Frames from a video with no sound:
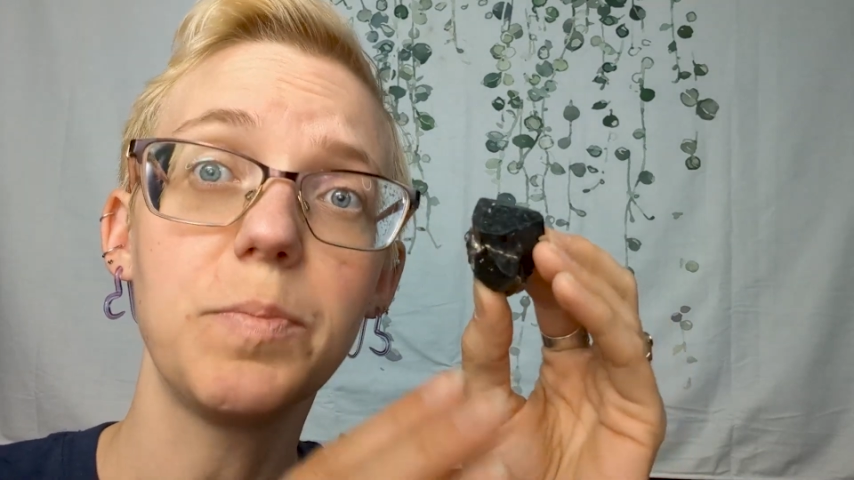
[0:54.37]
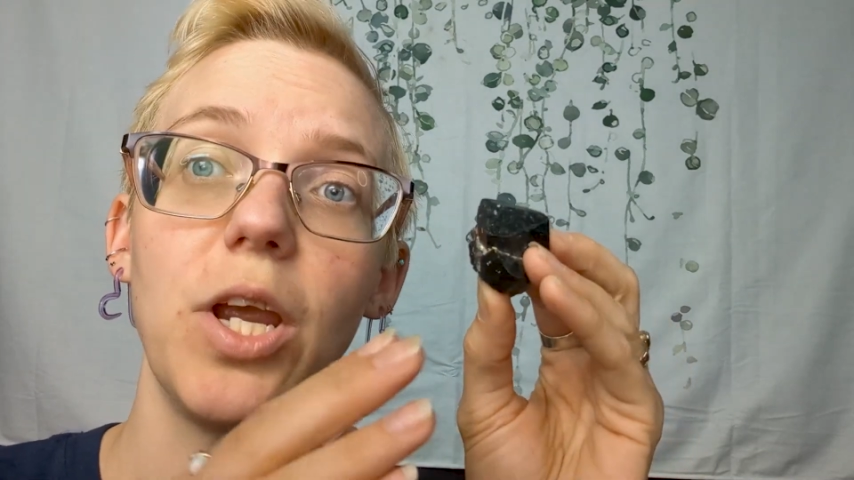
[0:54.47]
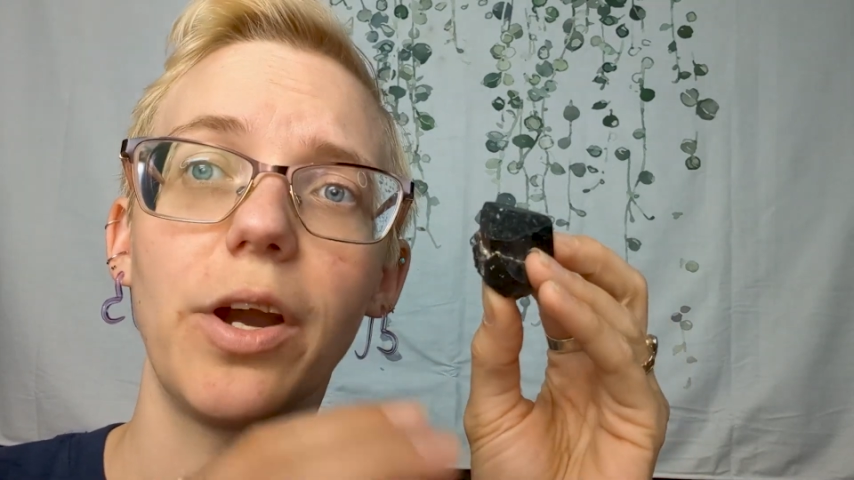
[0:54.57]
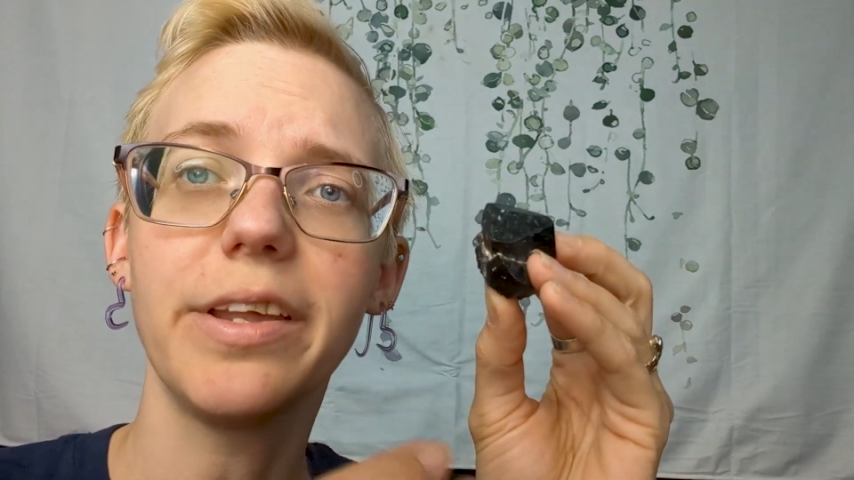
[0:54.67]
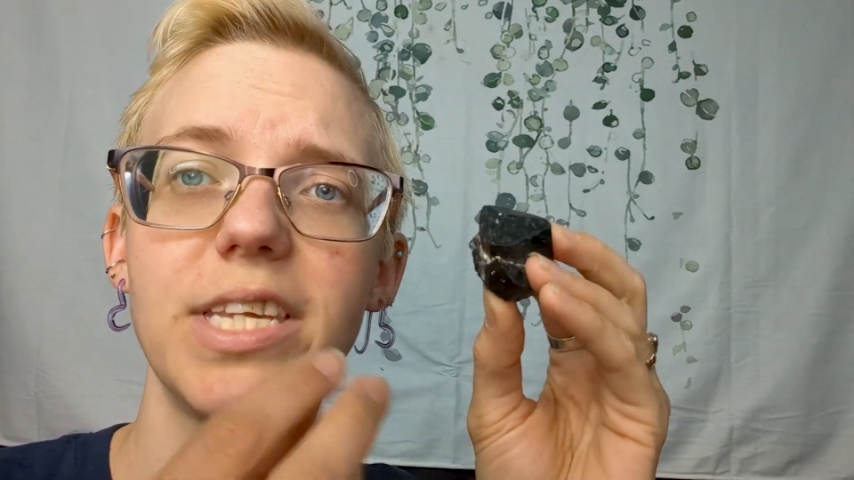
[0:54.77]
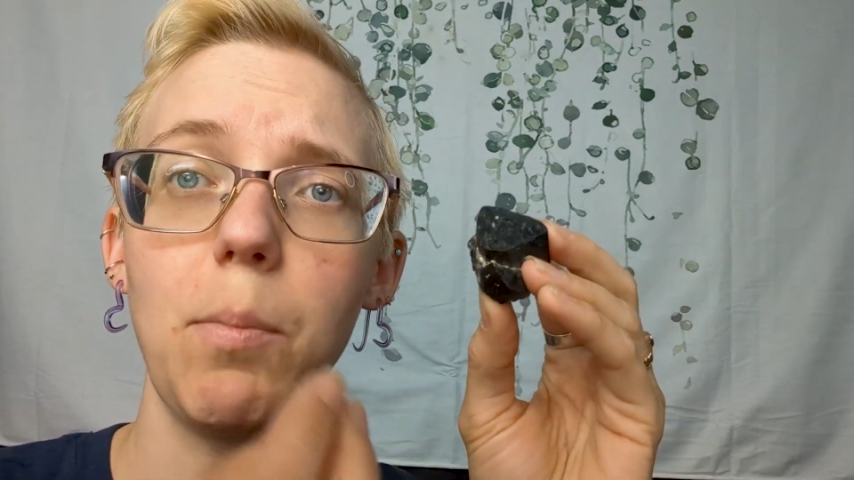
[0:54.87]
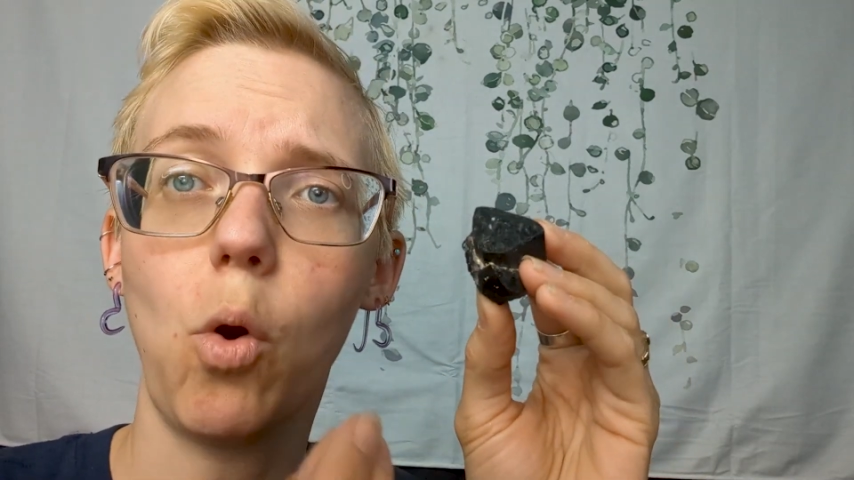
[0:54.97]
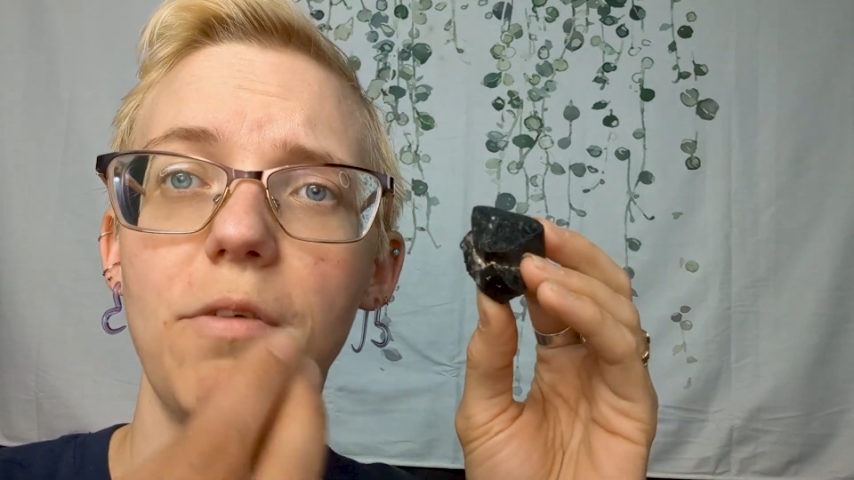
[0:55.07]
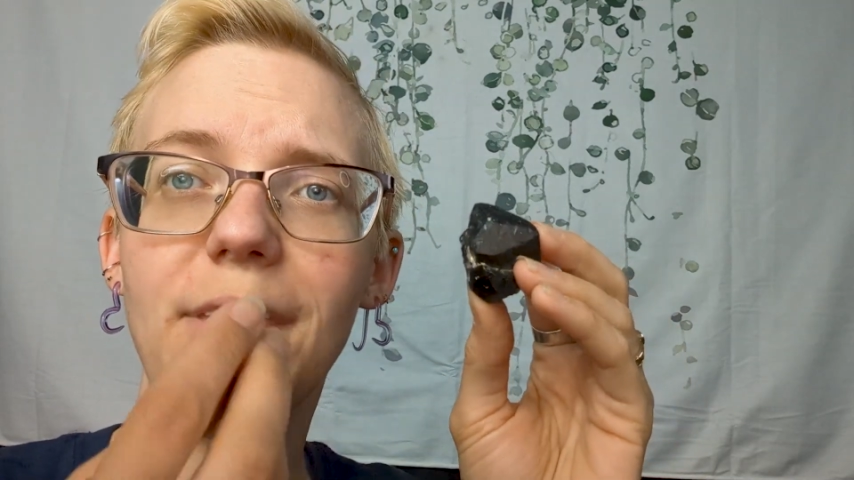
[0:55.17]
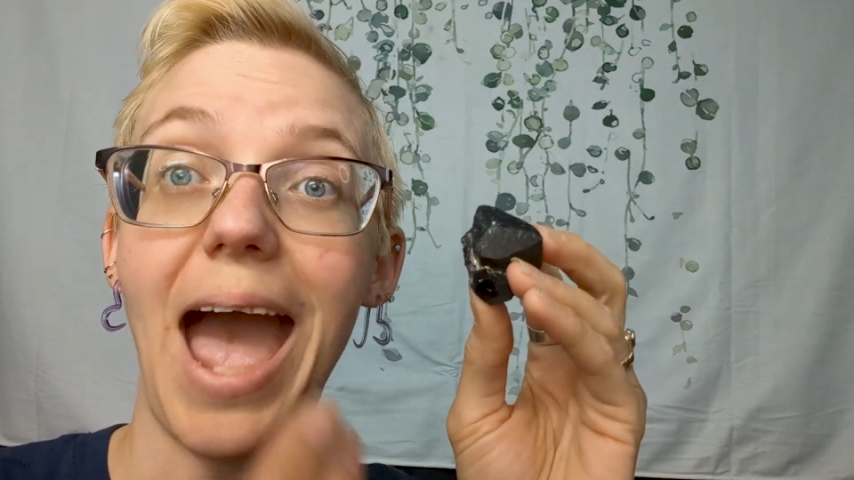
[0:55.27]
but you're going to see
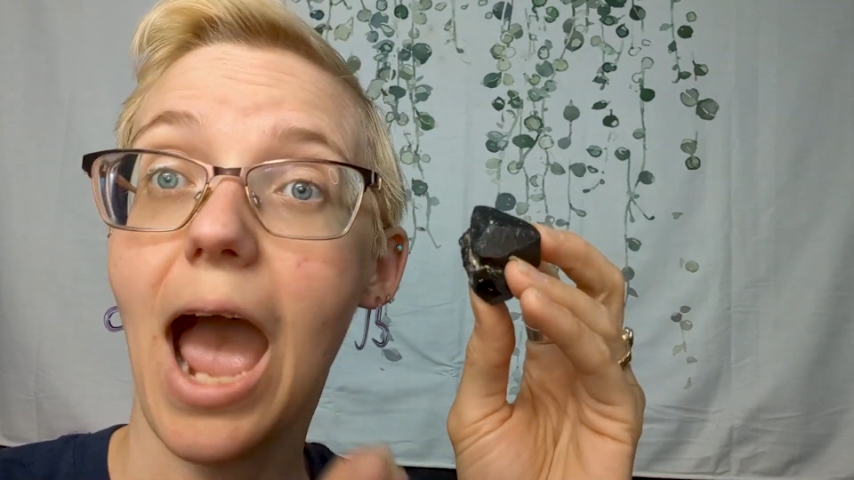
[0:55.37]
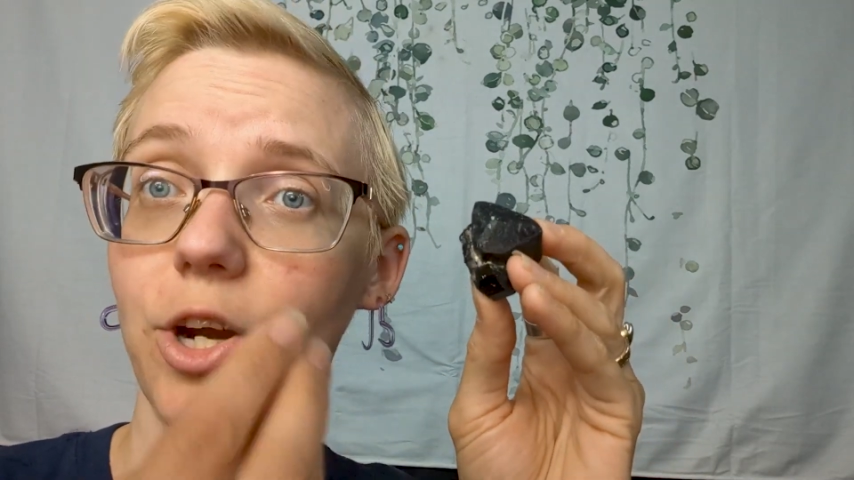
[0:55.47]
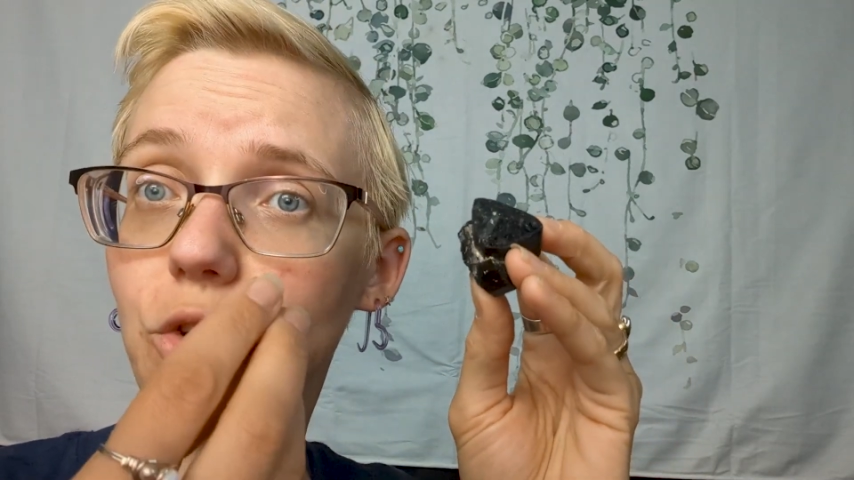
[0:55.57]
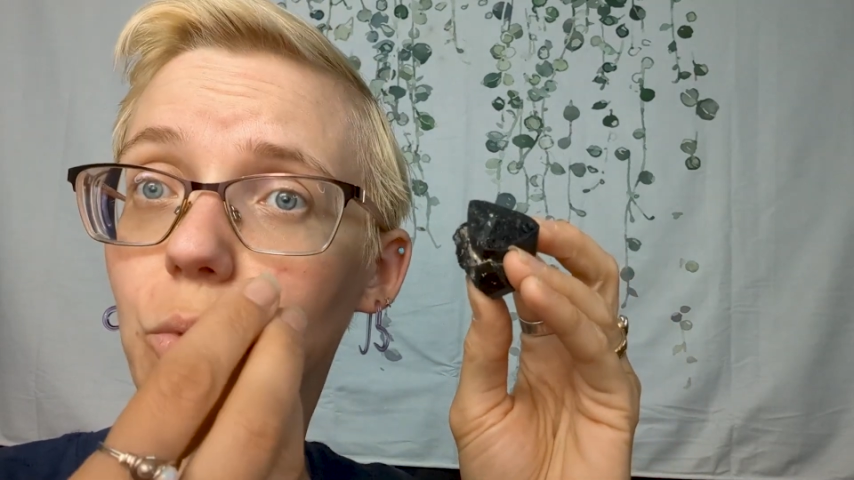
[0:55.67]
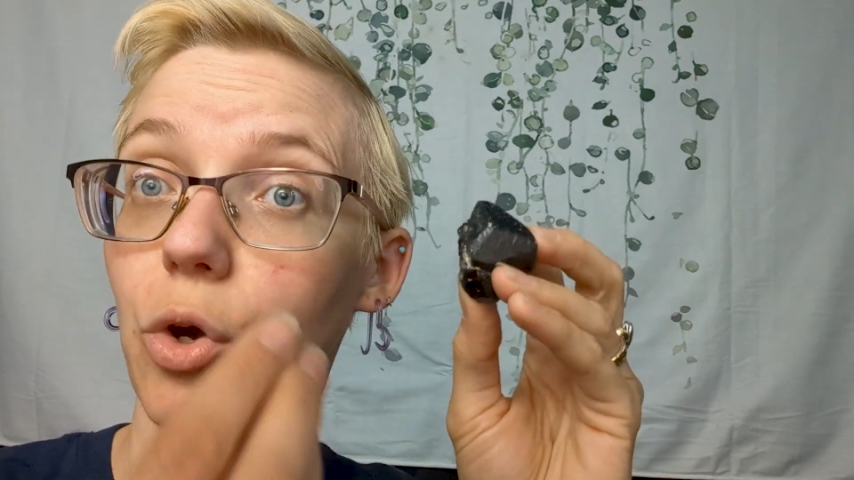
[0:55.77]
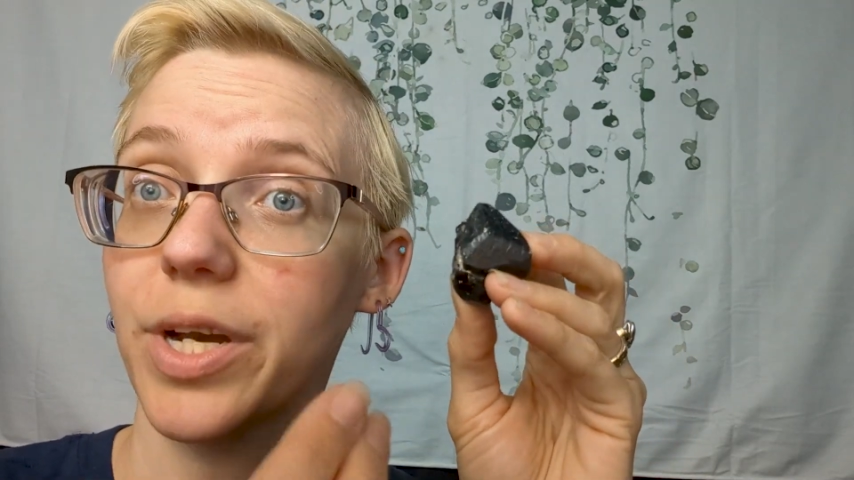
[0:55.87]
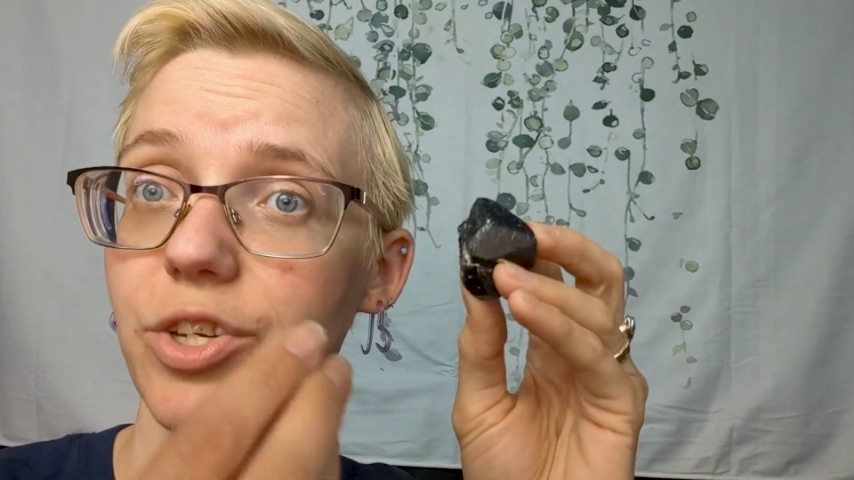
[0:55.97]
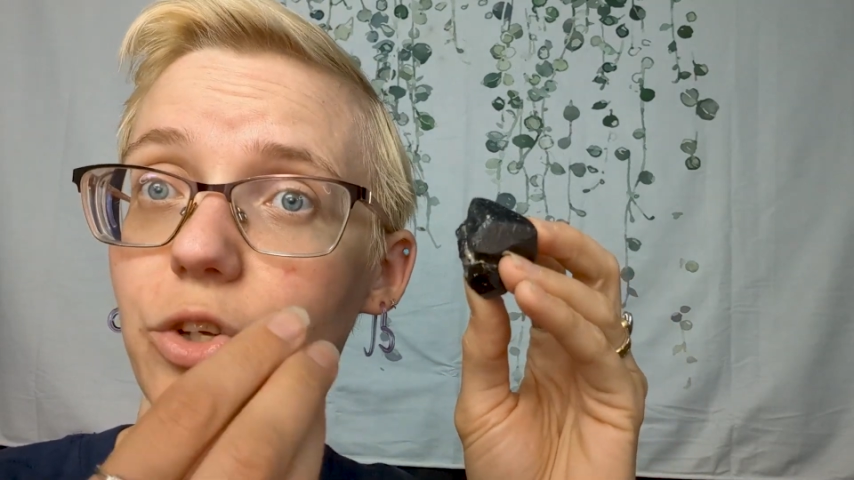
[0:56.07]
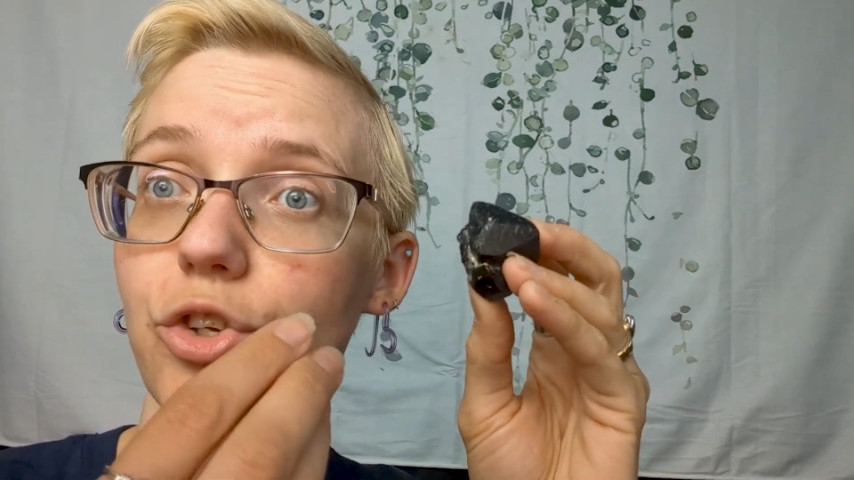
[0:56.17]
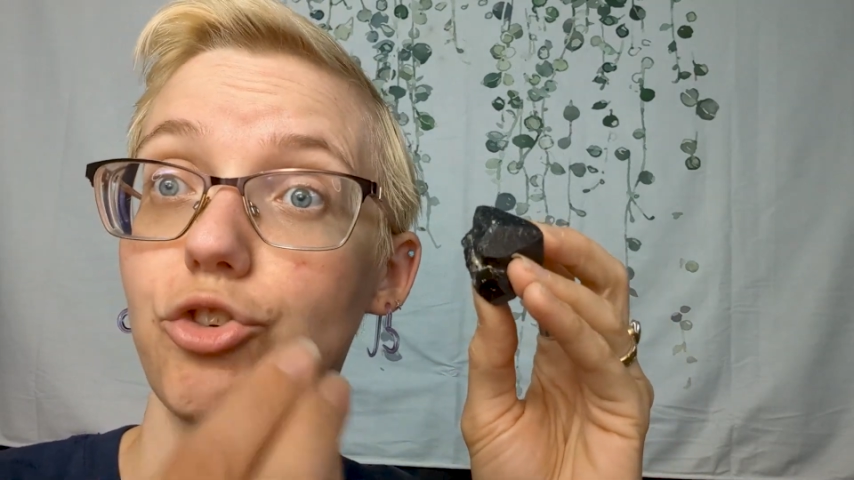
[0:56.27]
more of the actual
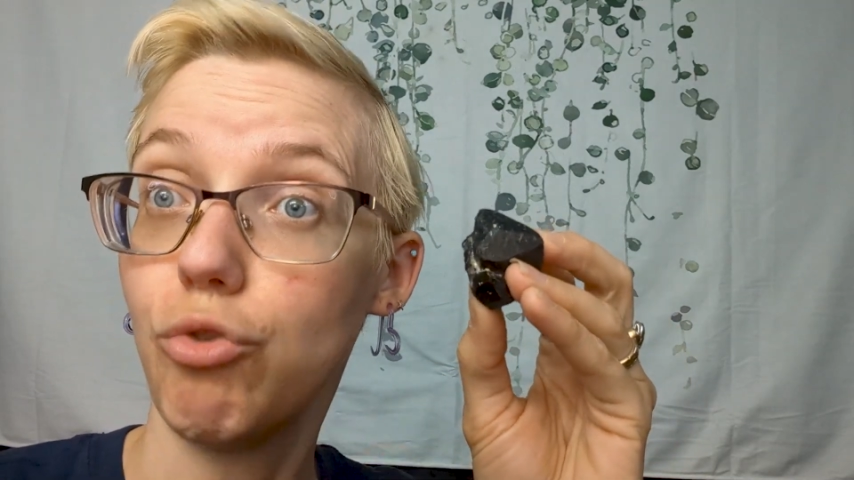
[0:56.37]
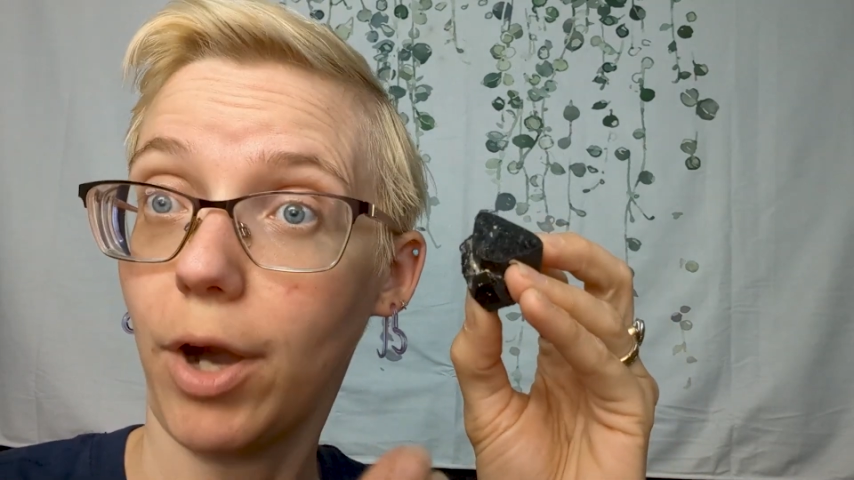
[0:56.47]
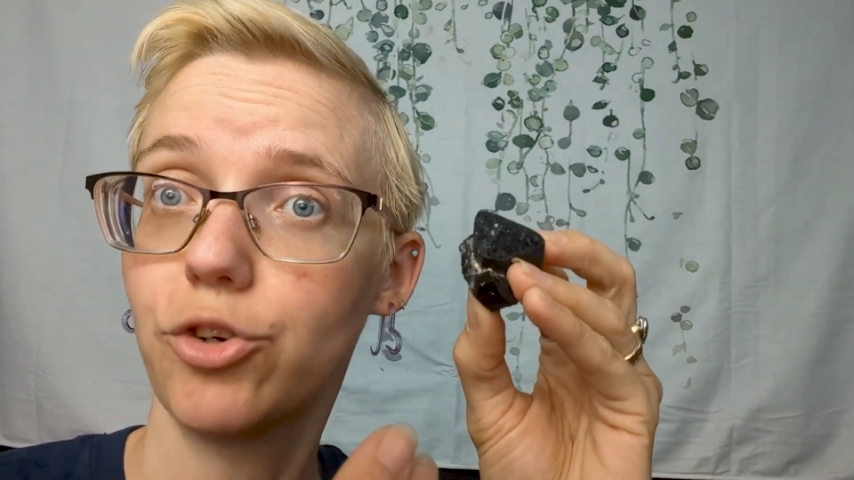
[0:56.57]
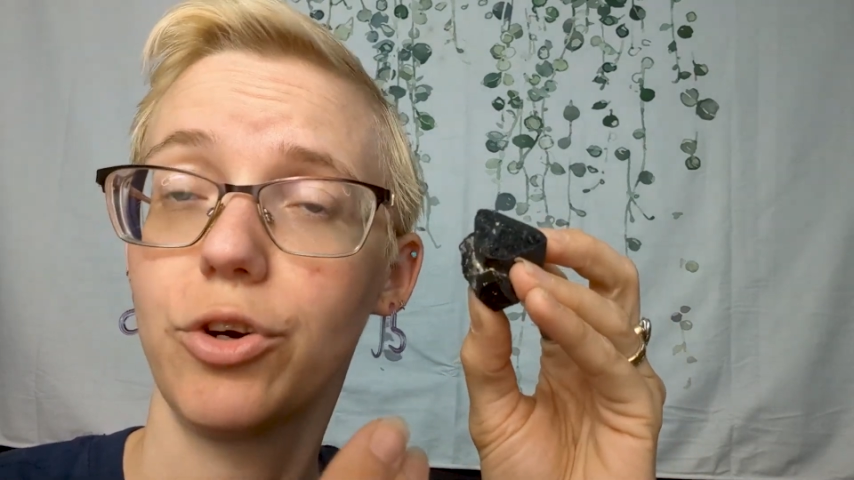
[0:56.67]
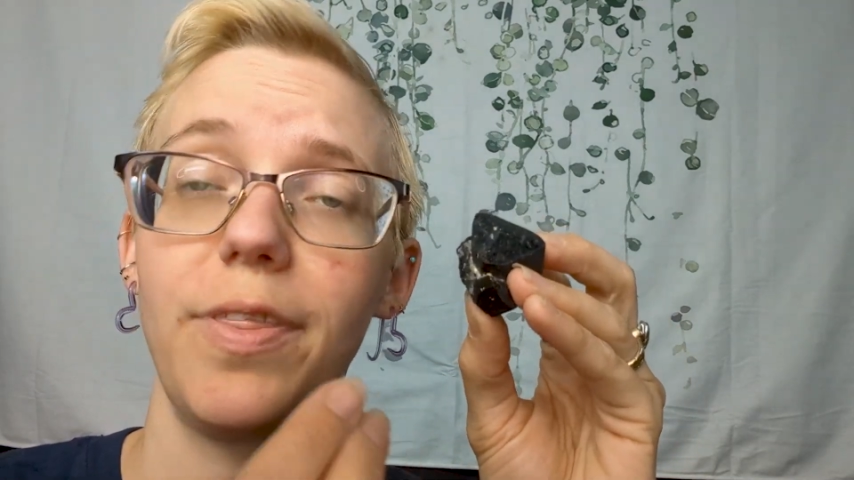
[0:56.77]
crystal structure